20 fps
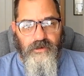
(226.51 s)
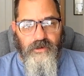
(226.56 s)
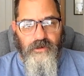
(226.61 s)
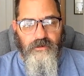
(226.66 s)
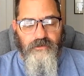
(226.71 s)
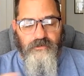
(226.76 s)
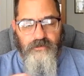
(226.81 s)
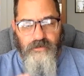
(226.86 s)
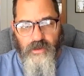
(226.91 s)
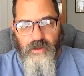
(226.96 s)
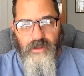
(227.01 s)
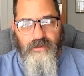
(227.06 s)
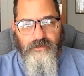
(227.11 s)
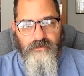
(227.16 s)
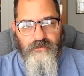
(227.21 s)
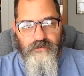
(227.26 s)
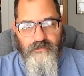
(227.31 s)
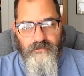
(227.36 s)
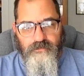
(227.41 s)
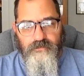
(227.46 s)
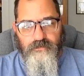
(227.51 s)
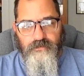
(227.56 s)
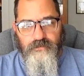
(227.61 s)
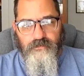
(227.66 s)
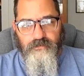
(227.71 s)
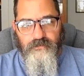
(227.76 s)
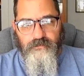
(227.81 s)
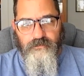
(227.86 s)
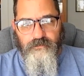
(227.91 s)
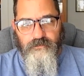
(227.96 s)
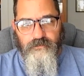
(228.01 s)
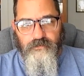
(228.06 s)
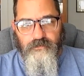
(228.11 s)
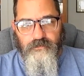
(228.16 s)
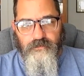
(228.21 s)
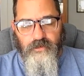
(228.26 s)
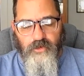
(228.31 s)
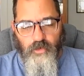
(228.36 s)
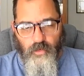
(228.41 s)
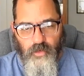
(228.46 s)
are not
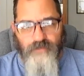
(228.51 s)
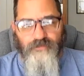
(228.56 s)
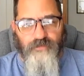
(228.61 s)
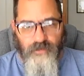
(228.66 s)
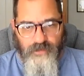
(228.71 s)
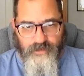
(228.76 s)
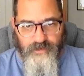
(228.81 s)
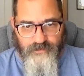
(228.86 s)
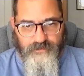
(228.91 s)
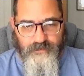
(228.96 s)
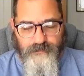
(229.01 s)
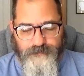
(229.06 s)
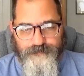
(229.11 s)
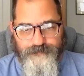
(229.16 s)
equivalent.